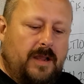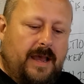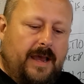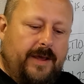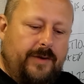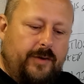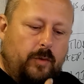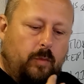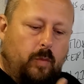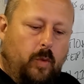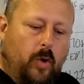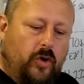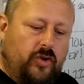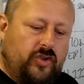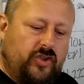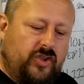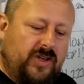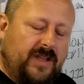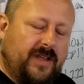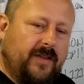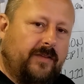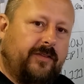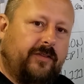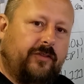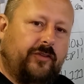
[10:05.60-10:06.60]
and a
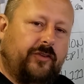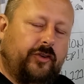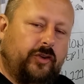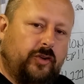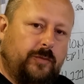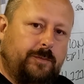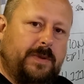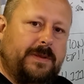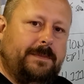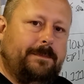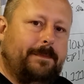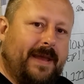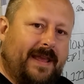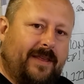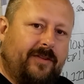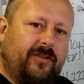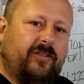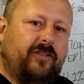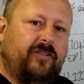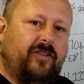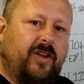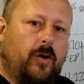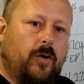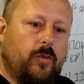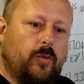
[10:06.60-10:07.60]
washless should be best
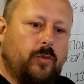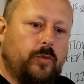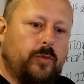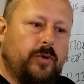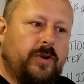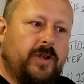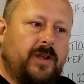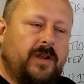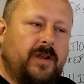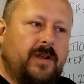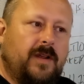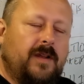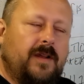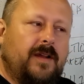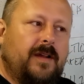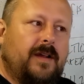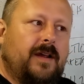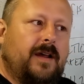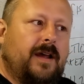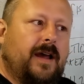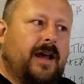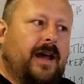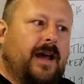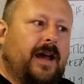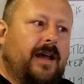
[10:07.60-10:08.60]
sold
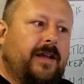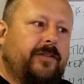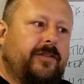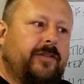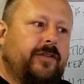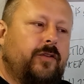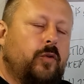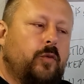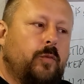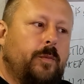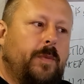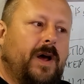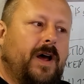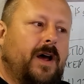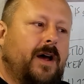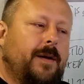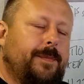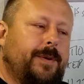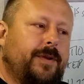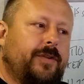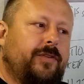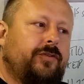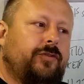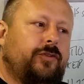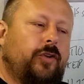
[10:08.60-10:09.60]
as an
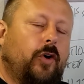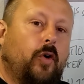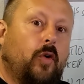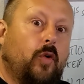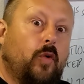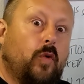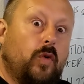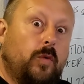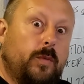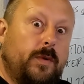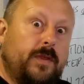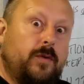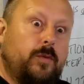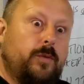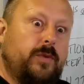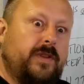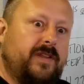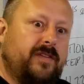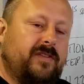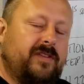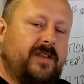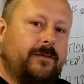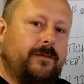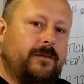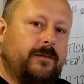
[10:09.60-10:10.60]
all-purpose tool with all these
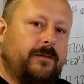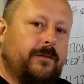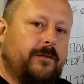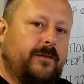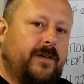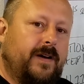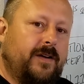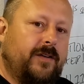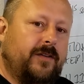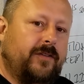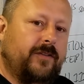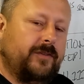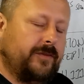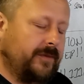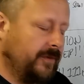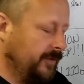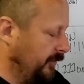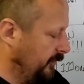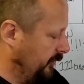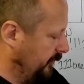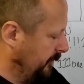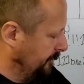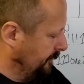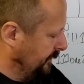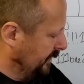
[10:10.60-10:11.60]
different
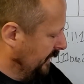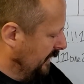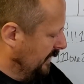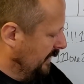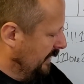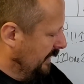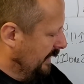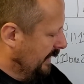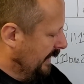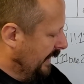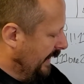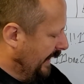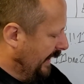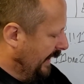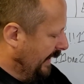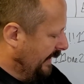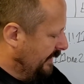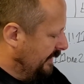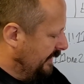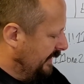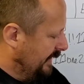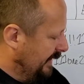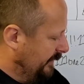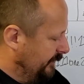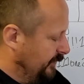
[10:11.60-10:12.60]
functions.
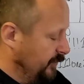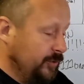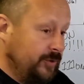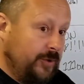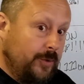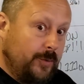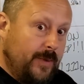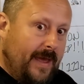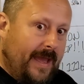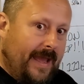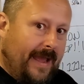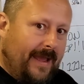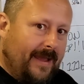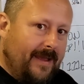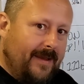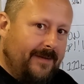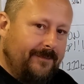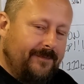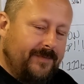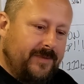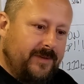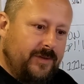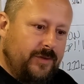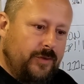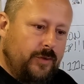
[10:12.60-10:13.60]
And if you do that,
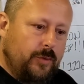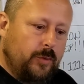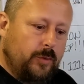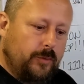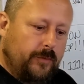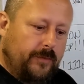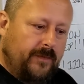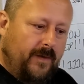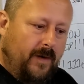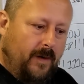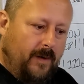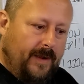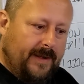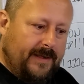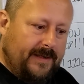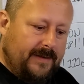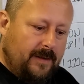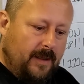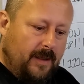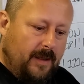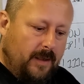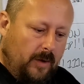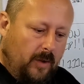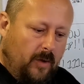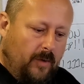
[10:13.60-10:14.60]
you'll find
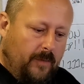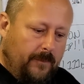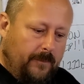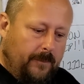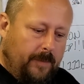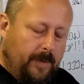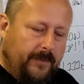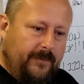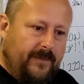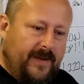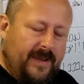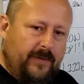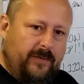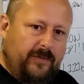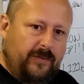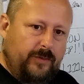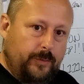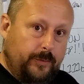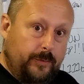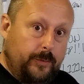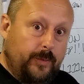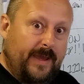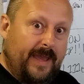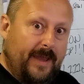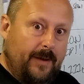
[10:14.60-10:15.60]
that a lot of
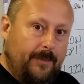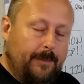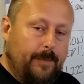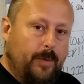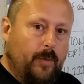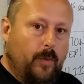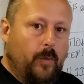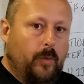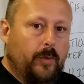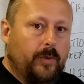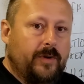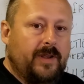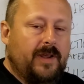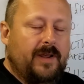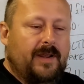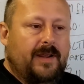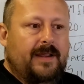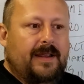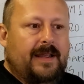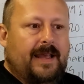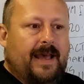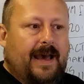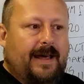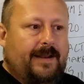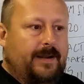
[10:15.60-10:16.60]
professionals will get on board,
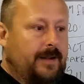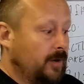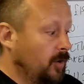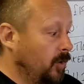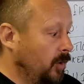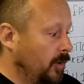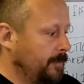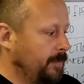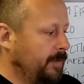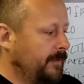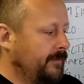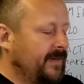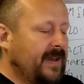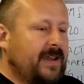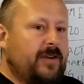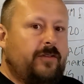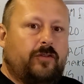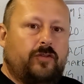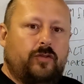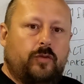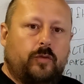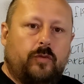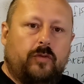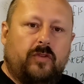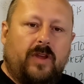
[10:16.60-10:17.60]
and a lot of
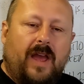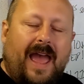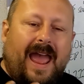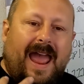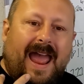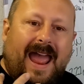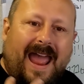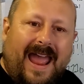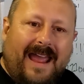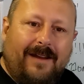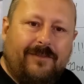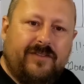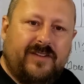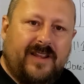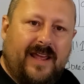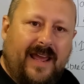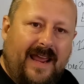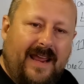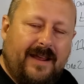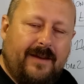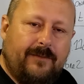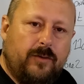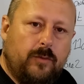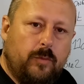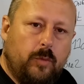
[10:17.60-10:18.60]
professionals have to
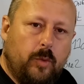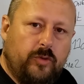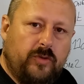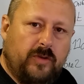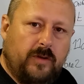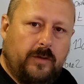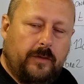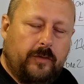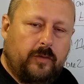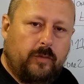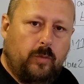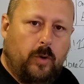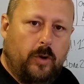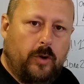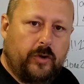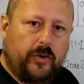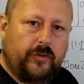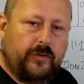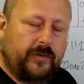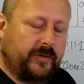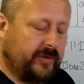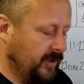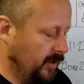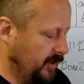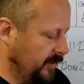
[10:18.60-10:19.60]
have a waterless wash
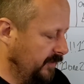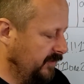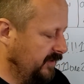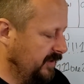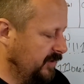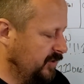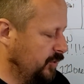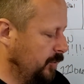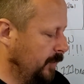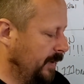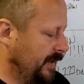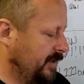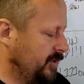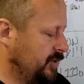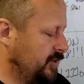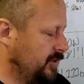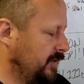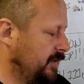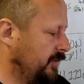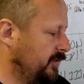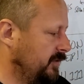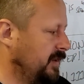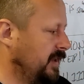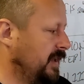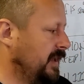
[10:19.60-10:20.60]
for certain
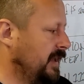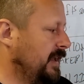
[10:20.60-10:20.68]
situations.